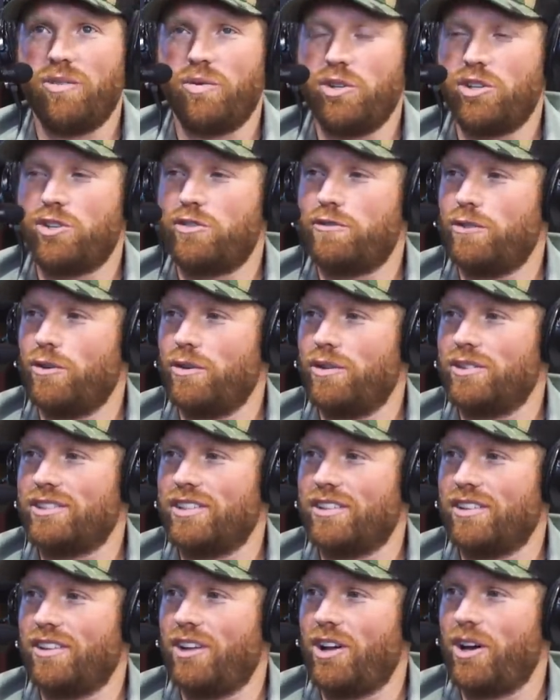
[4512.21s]
We just
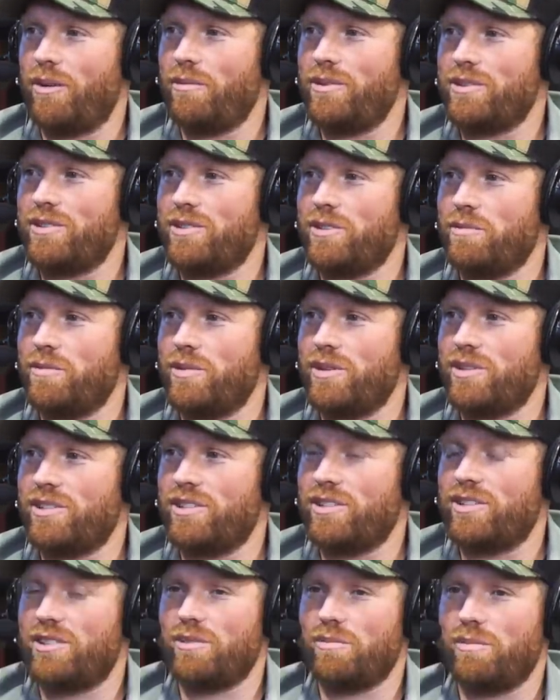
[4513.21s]
focus on the llamas and the yeah.
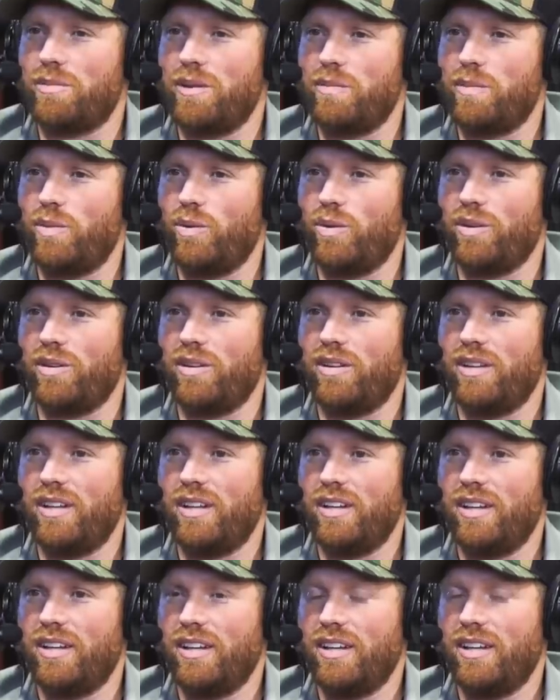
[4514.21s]
business and people and
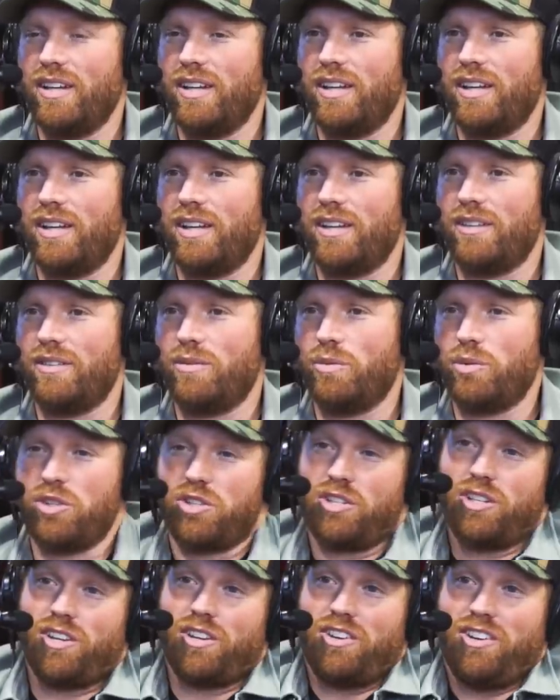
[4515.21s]
yeah. and we're
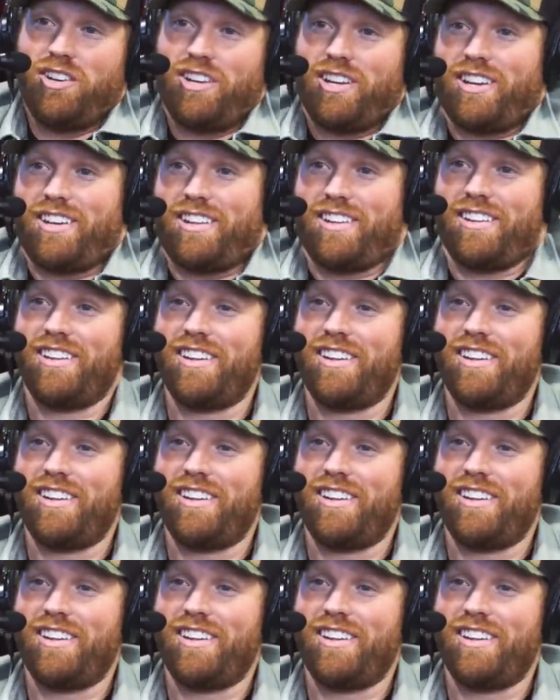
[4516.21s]
just not good at it.